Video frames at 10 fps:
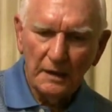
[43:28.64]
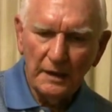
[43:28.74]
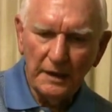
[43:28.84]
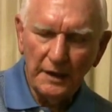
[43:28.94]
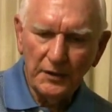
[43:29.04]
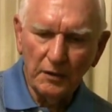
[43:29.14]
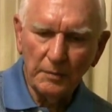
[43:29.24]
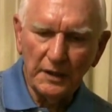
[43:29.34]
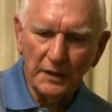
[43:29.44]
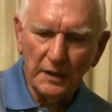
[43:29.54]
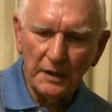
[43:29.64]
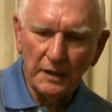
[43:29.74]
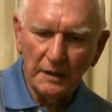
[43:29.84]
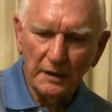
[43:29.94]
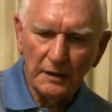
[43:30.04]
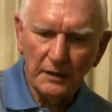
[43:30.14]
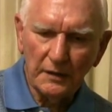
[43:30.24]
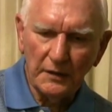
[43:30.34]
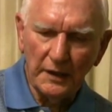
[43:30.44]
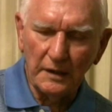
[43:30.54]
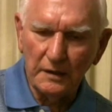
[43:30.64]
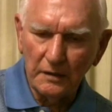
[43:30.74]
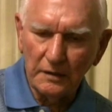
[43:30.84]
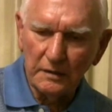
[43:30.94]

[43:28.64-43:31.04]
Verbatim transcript: and he told me that that